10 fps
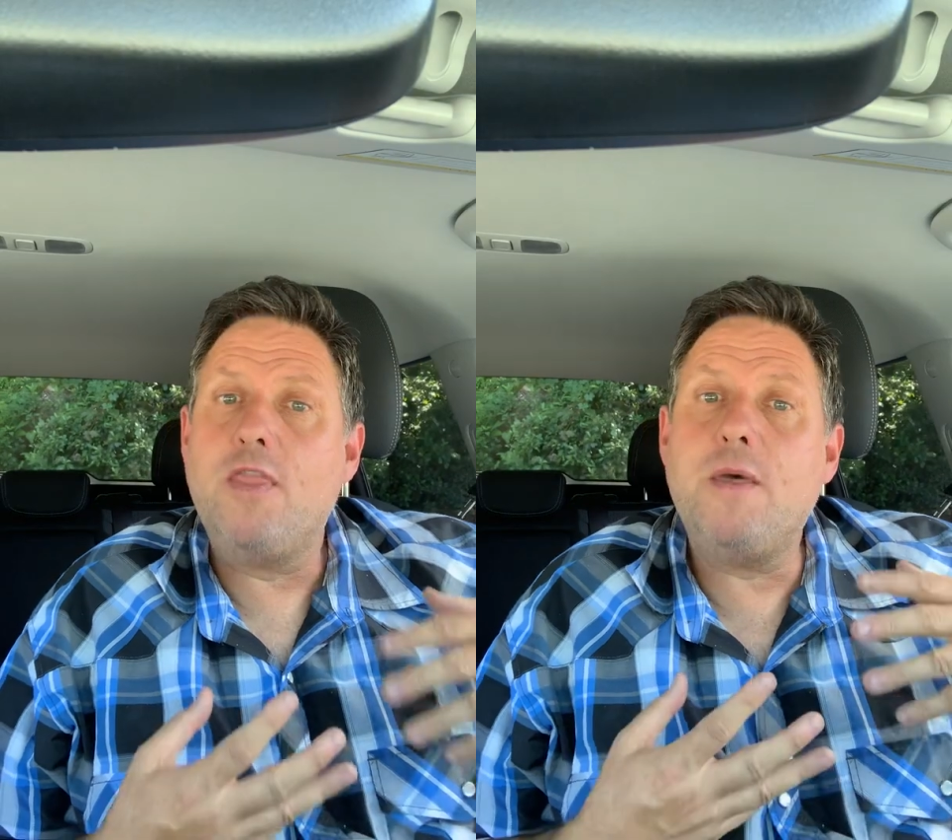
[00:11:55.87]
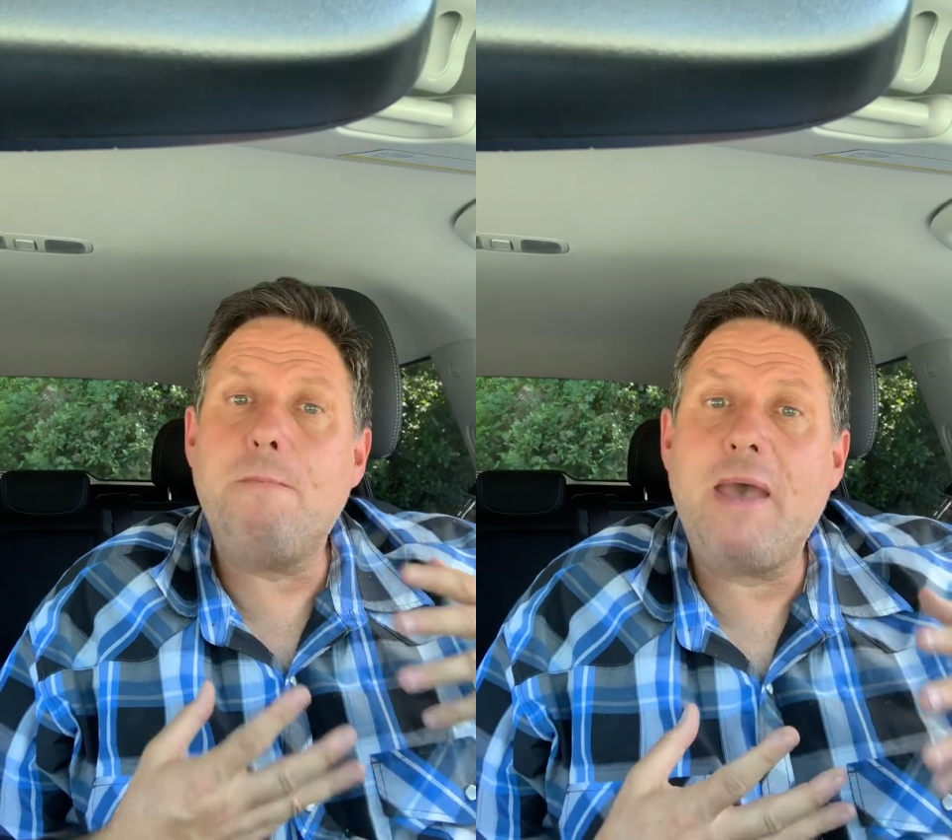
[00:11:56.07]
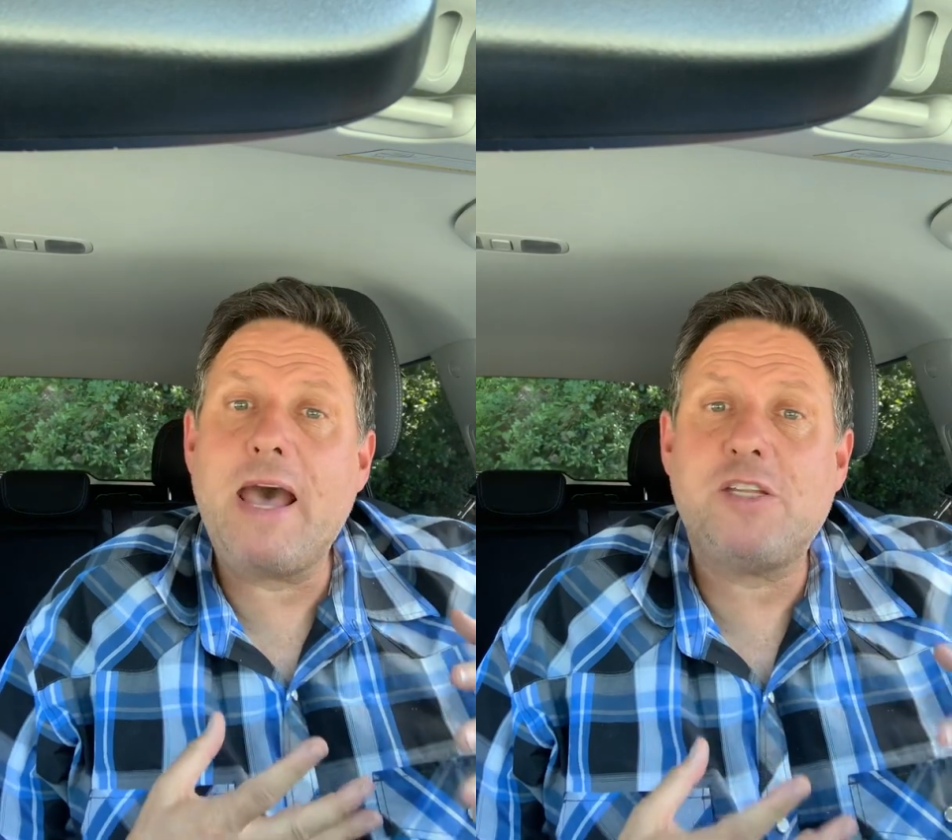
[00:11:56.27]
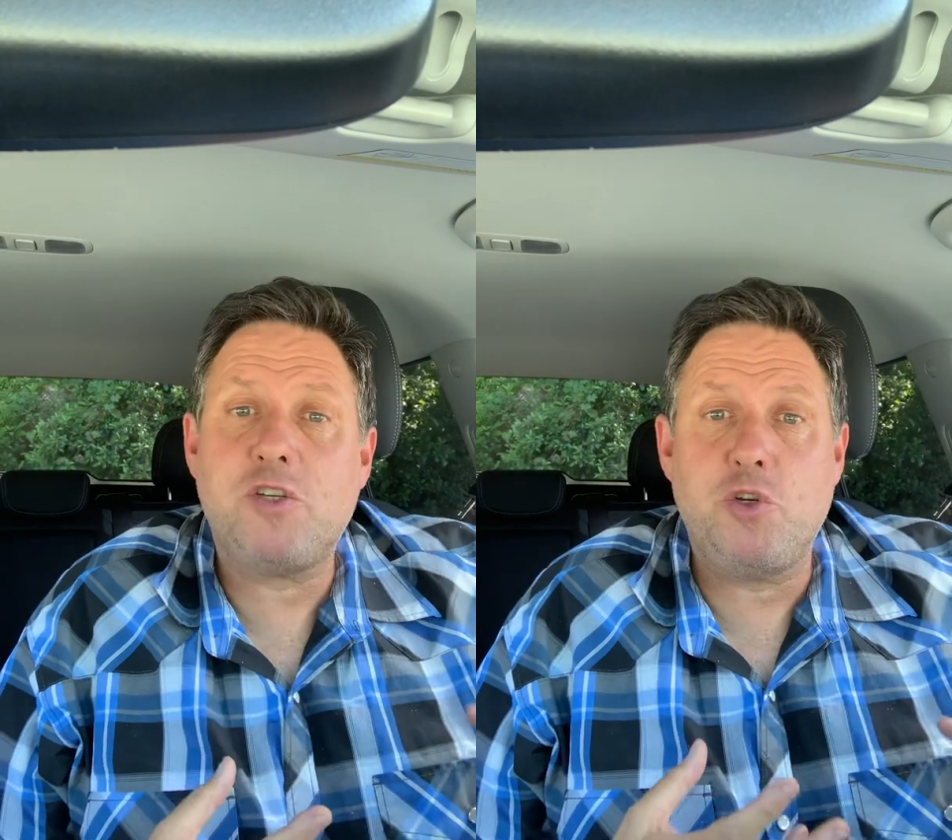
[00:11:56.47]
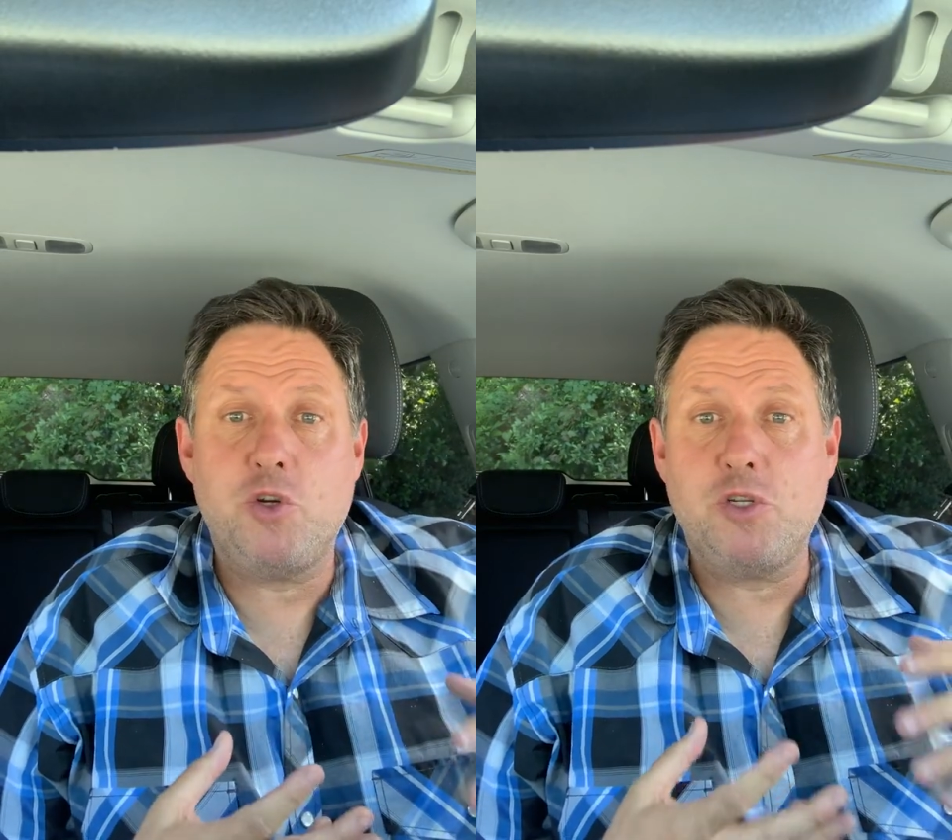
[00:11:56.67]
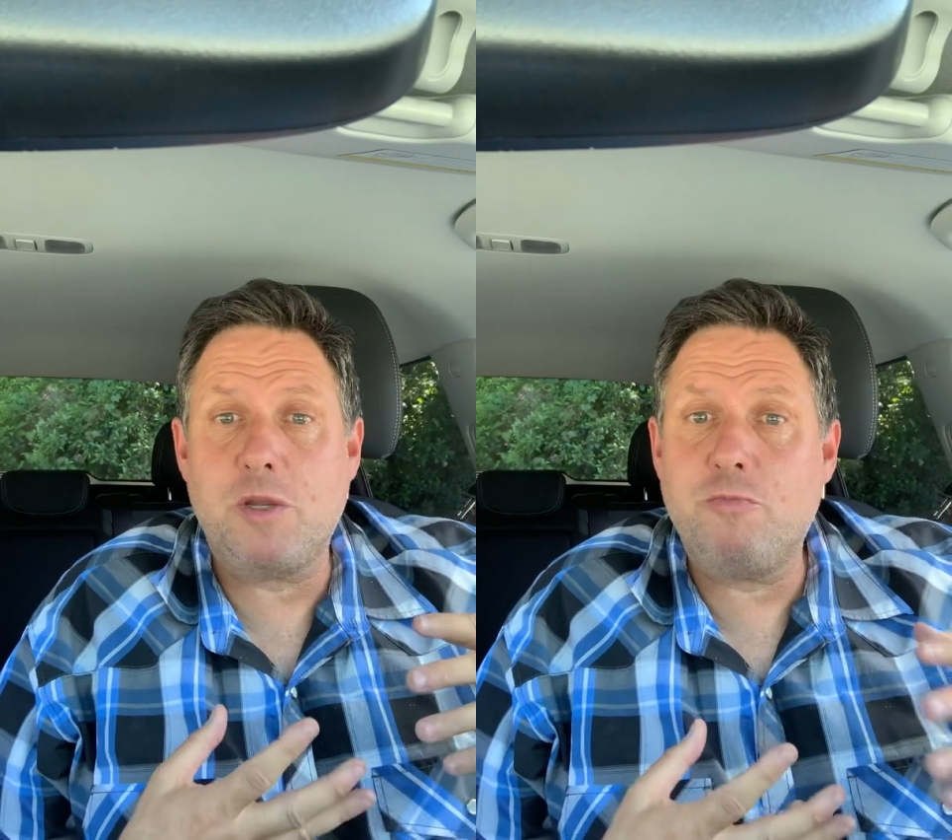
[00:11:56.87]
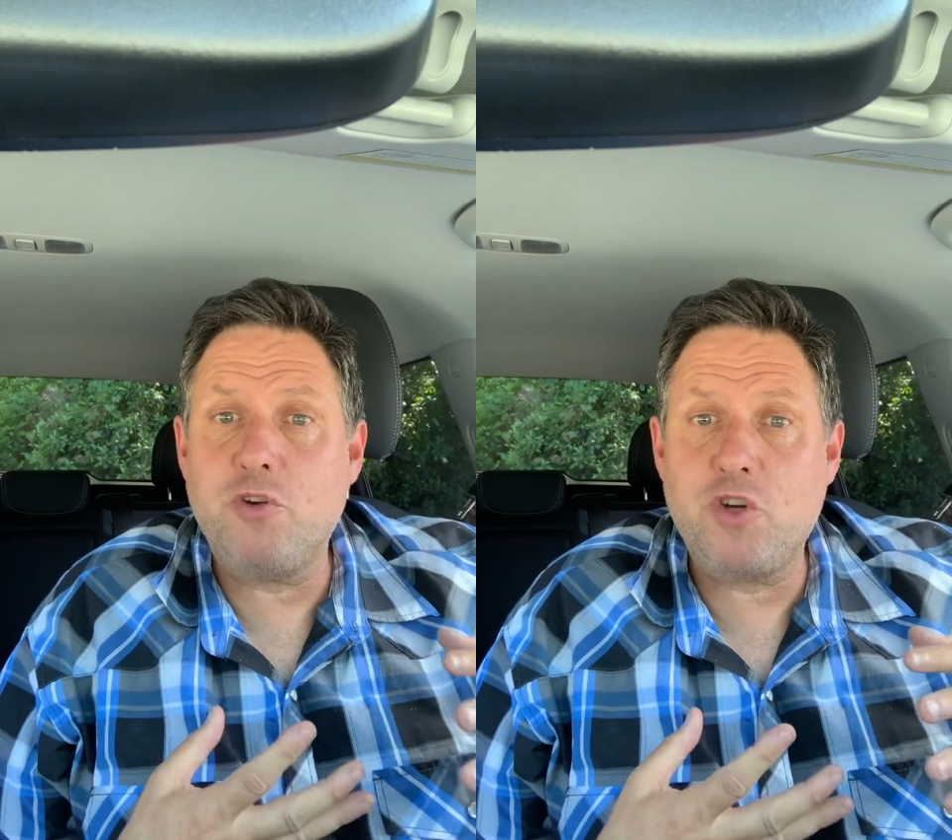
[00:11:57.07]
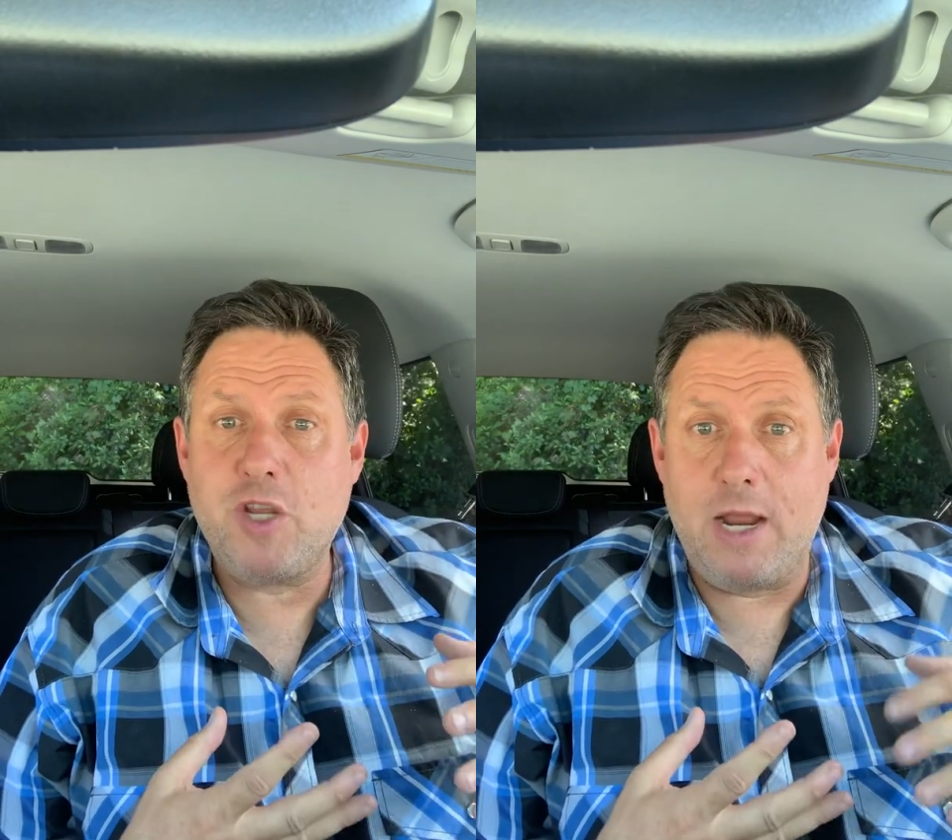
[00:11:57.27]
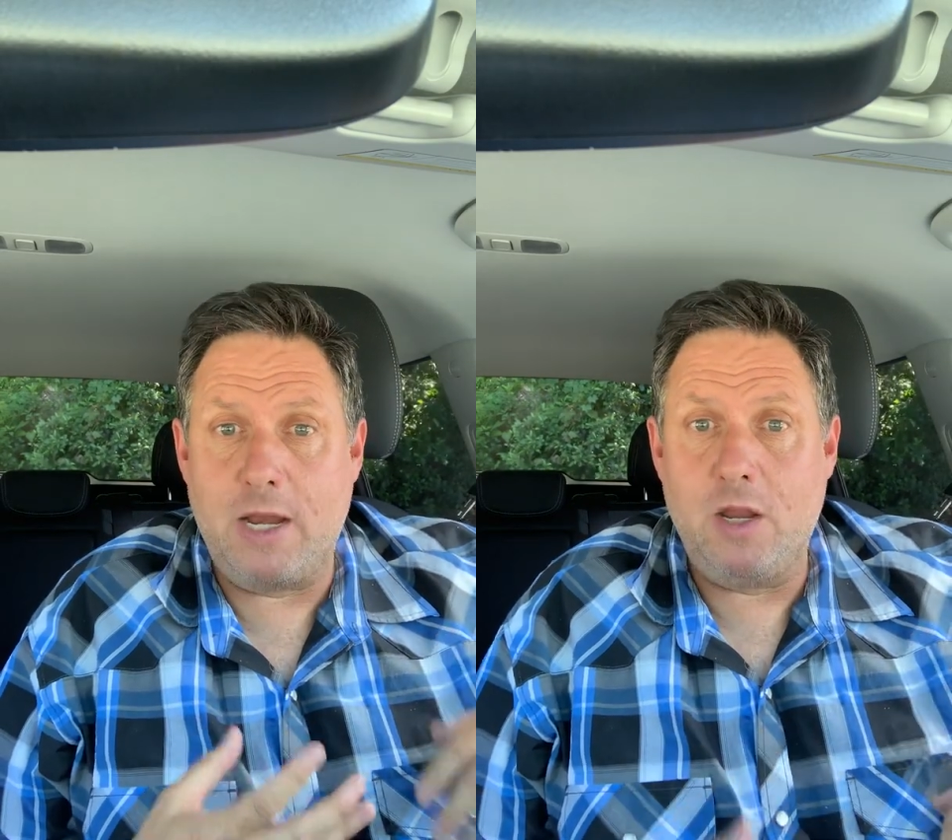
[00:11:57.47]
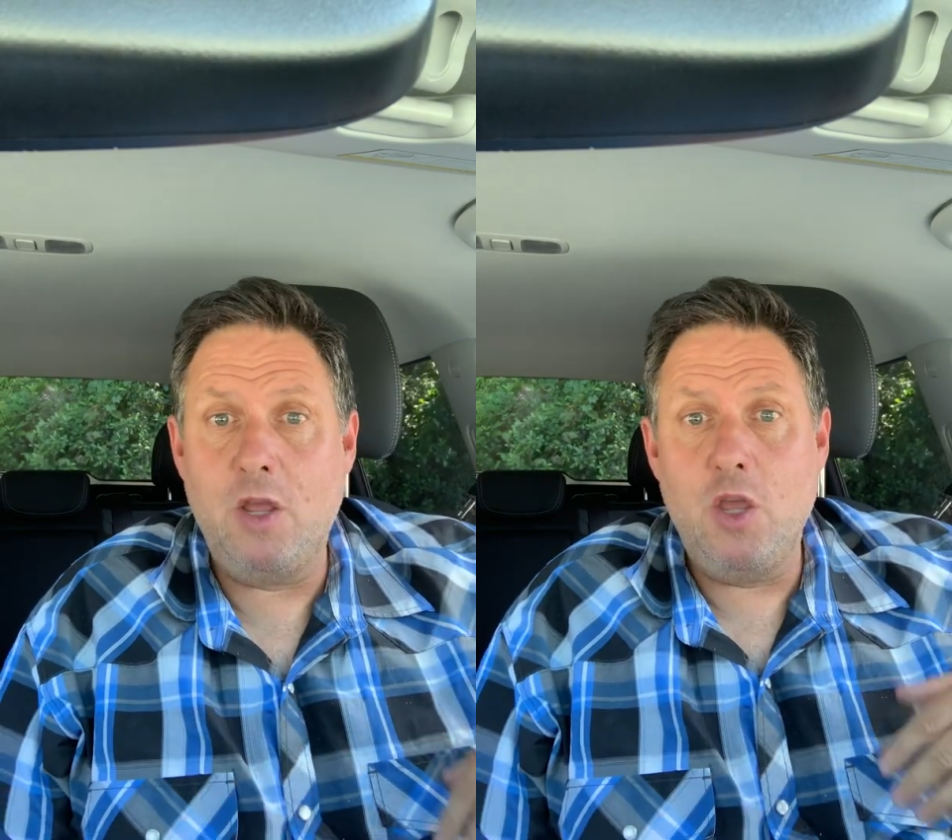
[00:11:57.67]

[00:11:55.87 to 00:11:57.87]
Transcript: the passengers appreciate it.